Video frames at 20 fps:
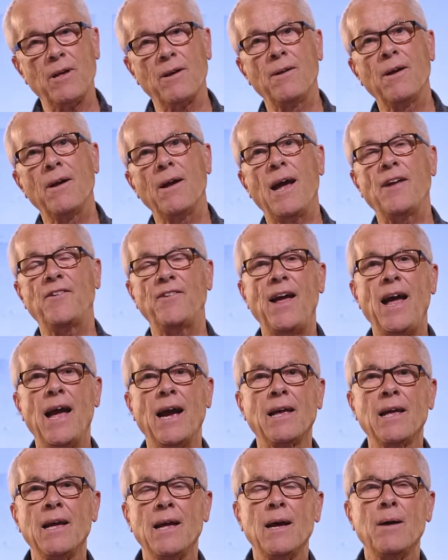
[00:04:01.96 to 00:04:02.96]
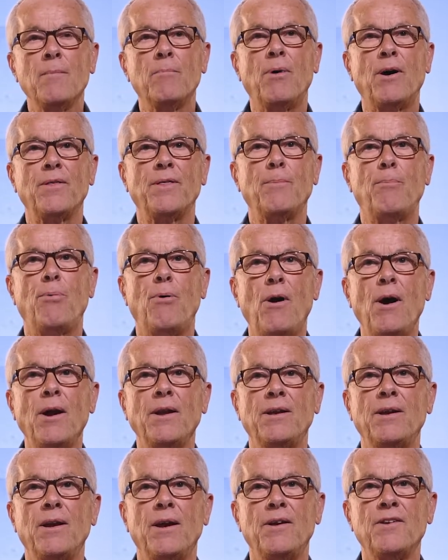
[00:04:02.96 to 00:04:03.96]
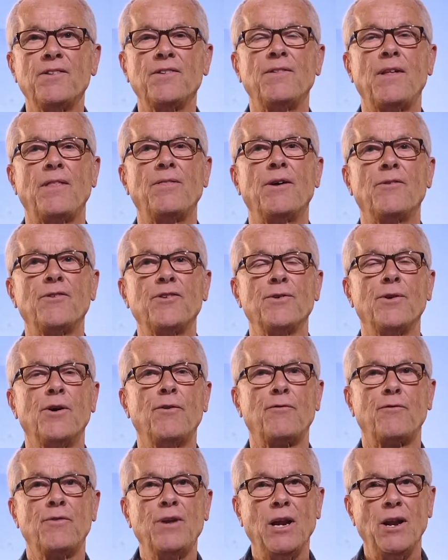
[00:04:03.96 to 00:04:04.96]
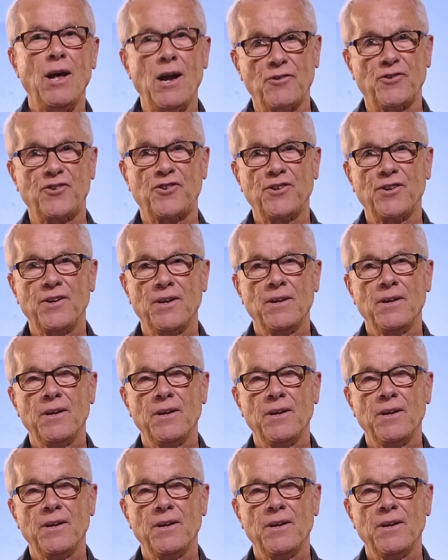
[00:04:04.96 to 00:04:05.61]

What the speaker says: the attack, but the point here is that there is no free lunch.